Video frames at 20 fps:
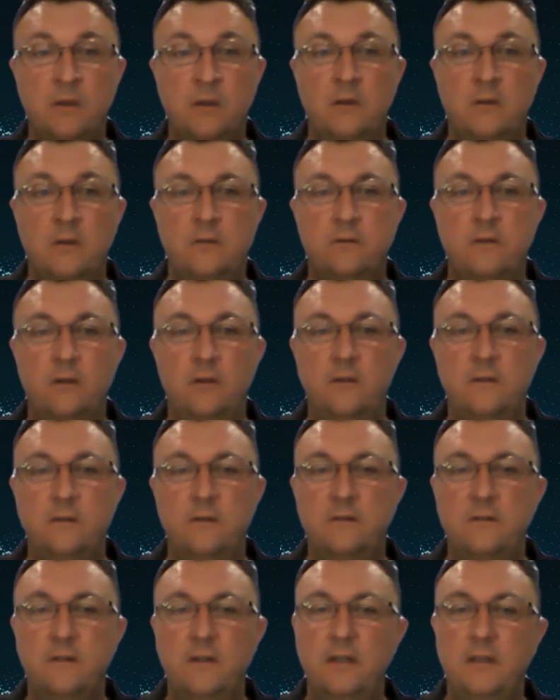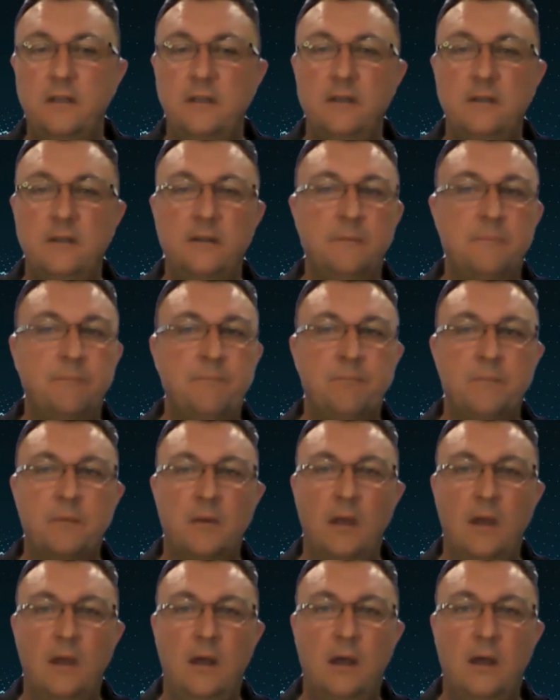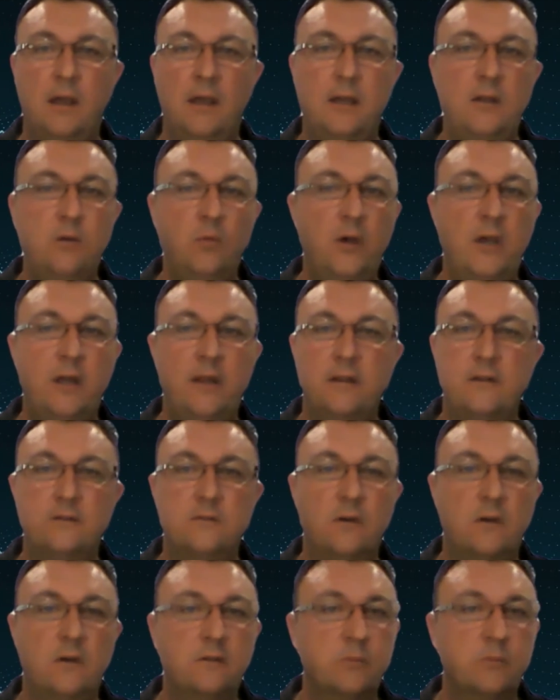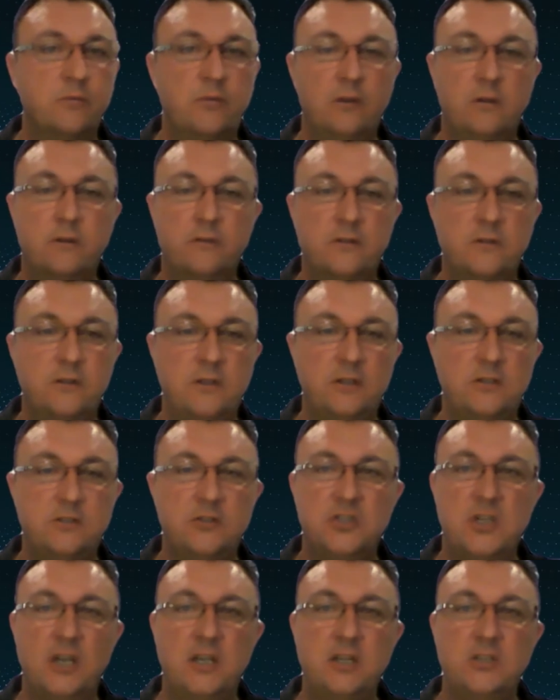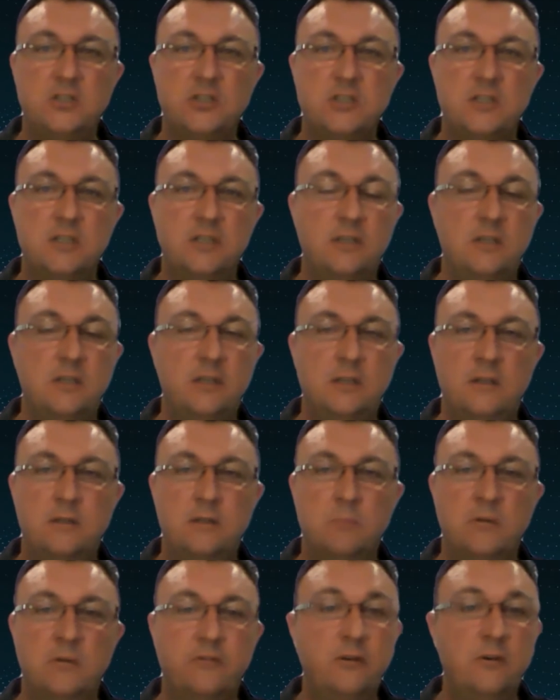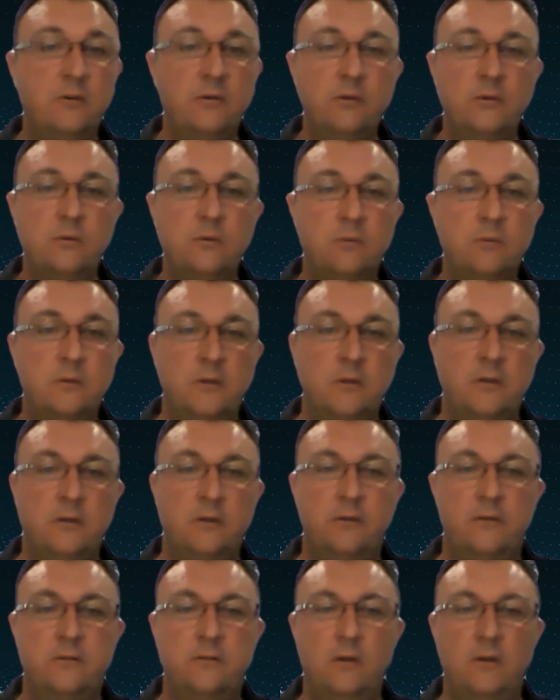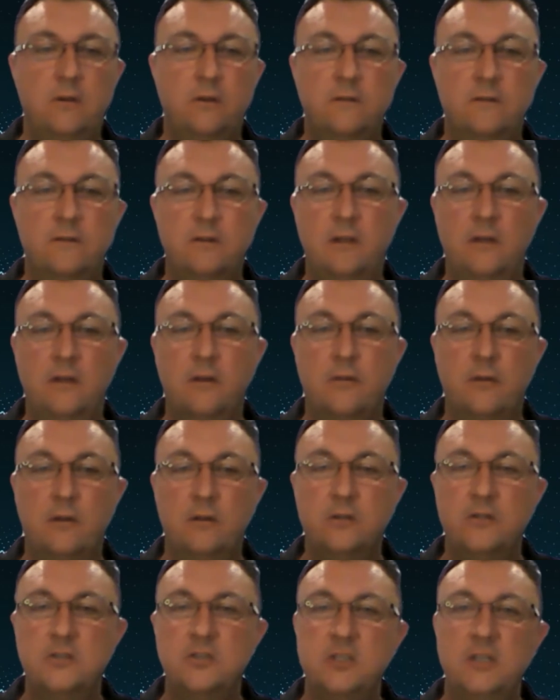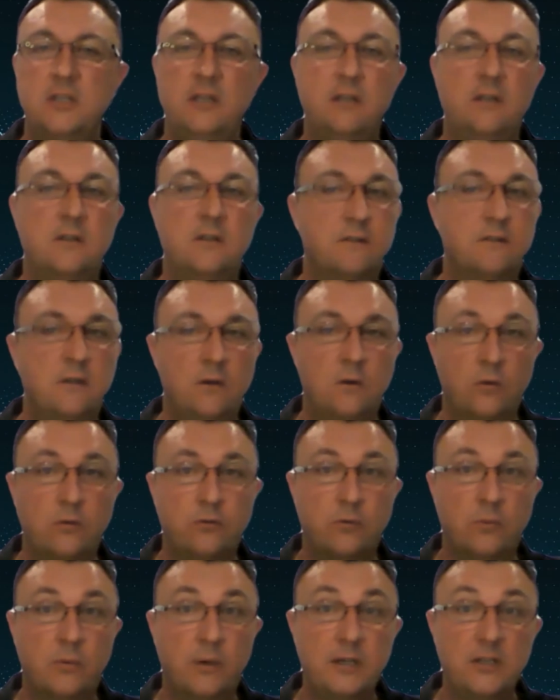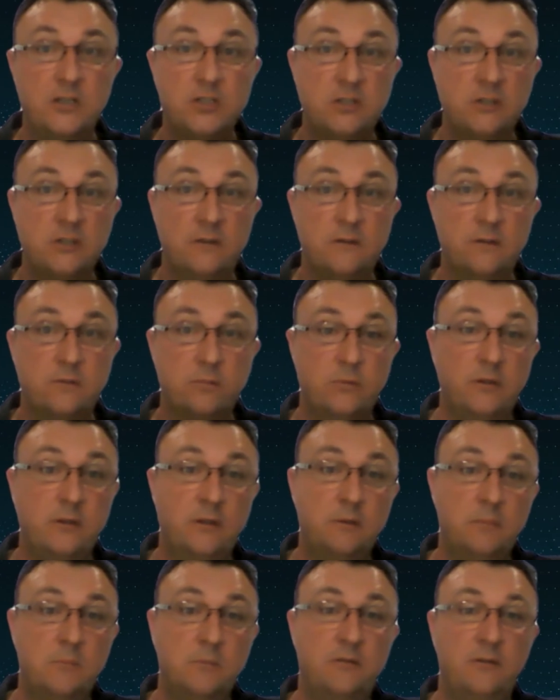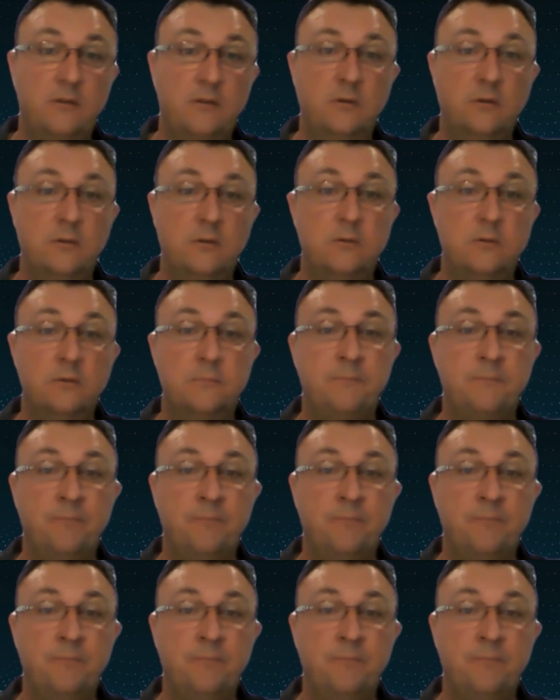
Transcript: So you can see anywhere that seismic velocity is changing in the material. So you can see lithology, you can see alterations within the material,